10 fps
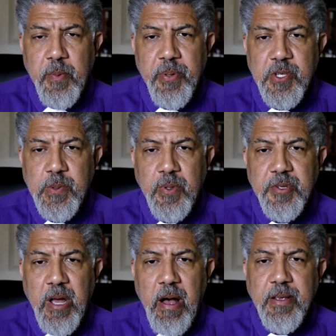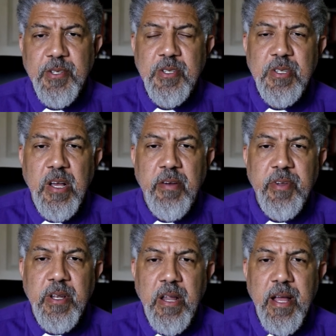Episcopal Diocese of
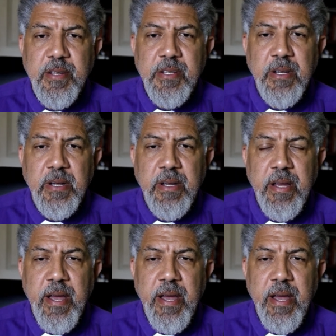Atlanta,